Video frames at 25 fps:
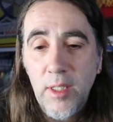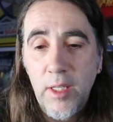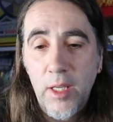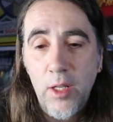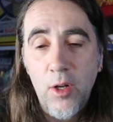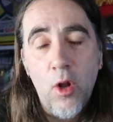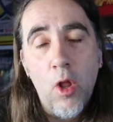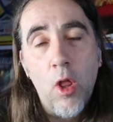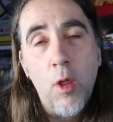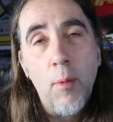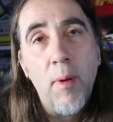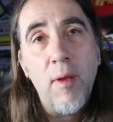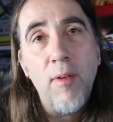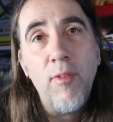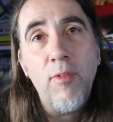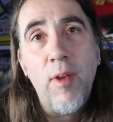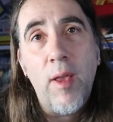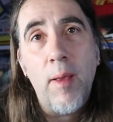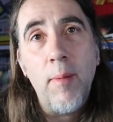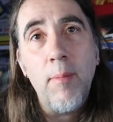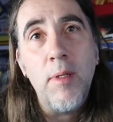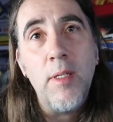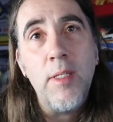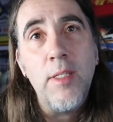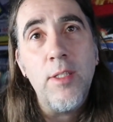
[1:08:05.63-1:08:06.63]
to get all of my
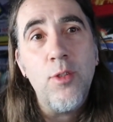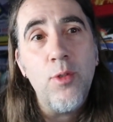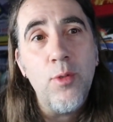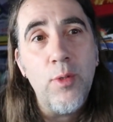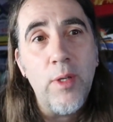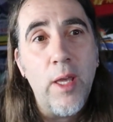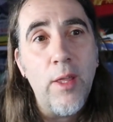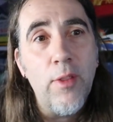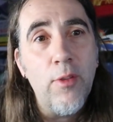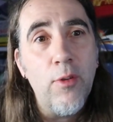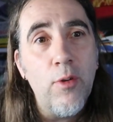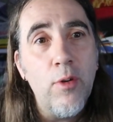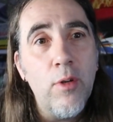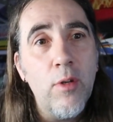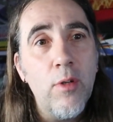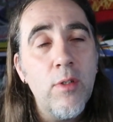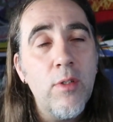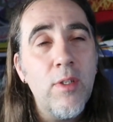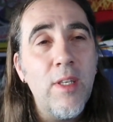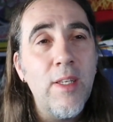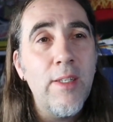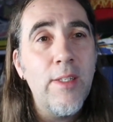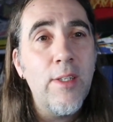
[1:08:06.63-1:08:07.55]
family together